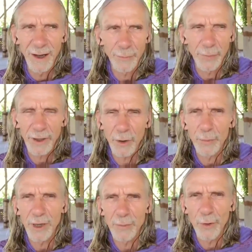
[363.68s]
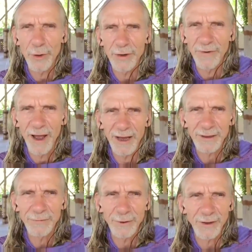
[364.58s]
and becoming more aware
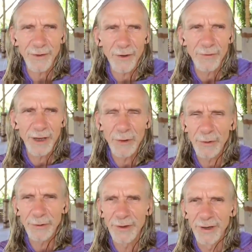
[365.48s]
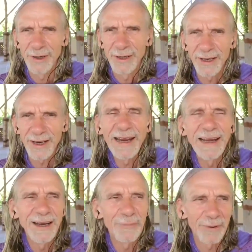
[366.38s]
of what's going on
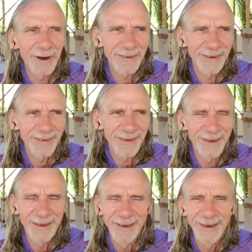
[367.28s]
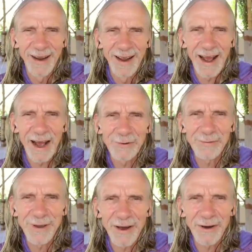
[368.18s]
in the present, how
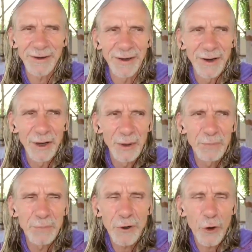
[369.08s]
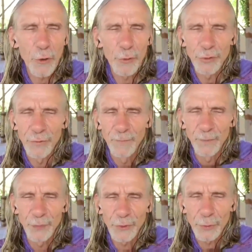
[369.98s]
we are prone
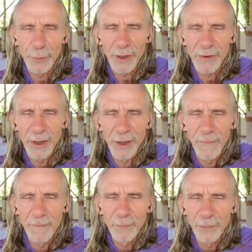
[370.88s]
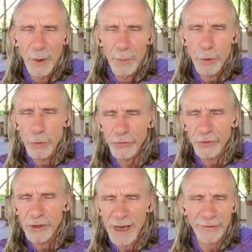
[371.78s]
to be
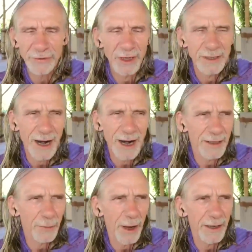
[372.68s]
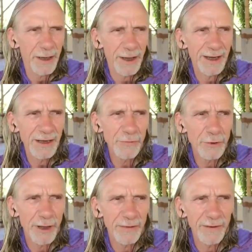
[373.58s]
pushed left and right by the
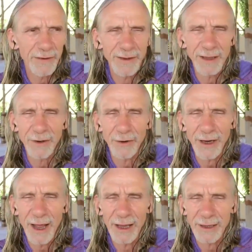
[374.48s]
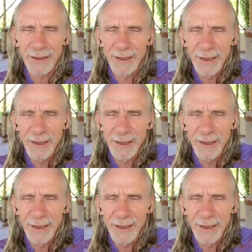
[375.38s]
influences that are there,